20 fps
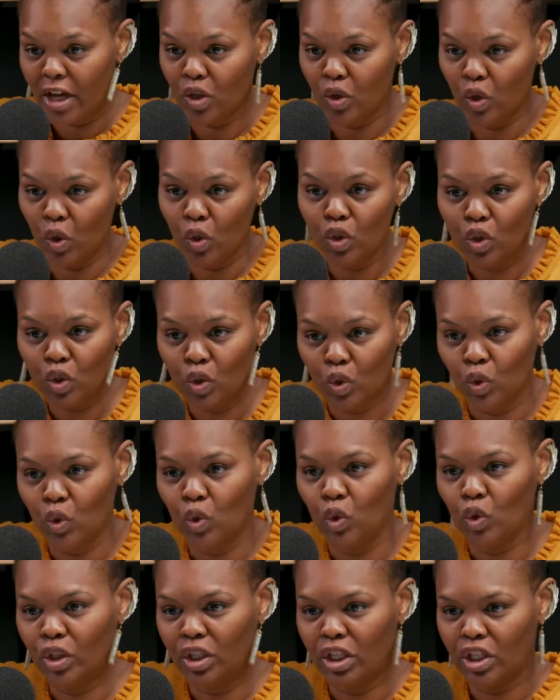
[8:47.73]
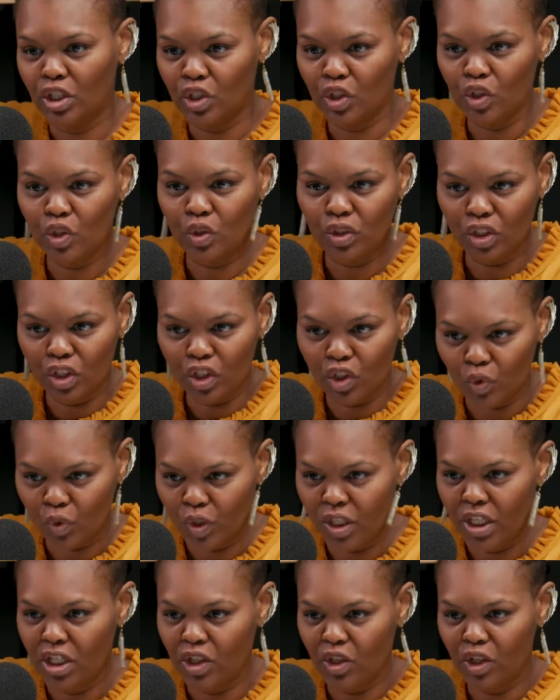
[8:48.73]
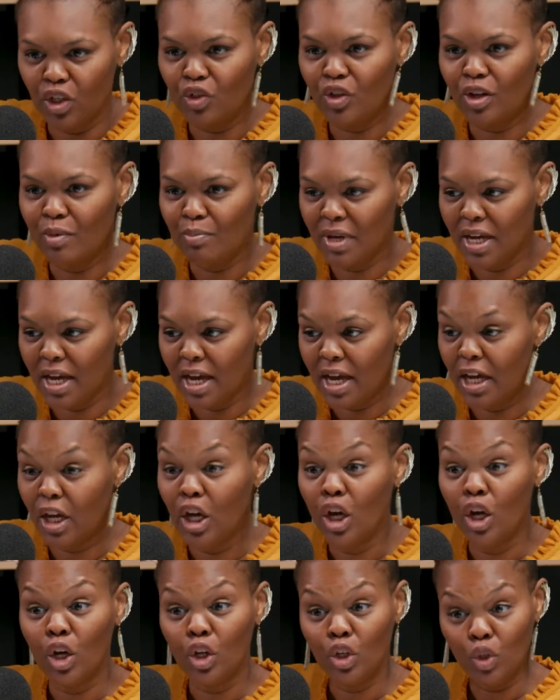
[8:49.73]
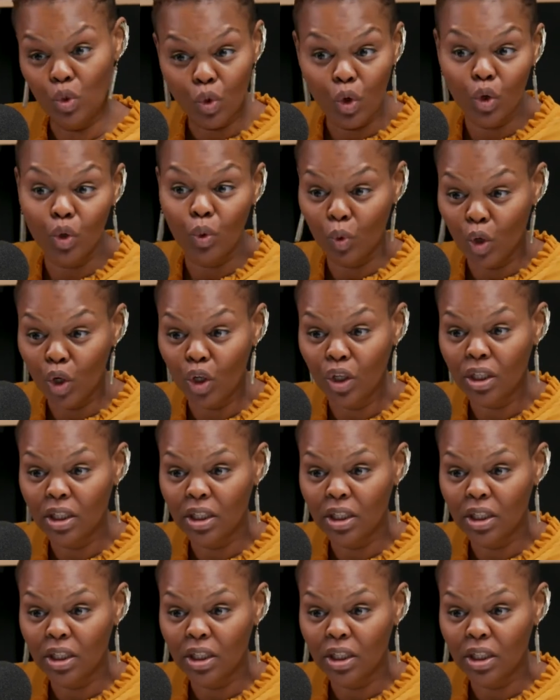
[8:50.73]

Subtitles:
You go to school, you get your degree, you get your MBA, you go to work.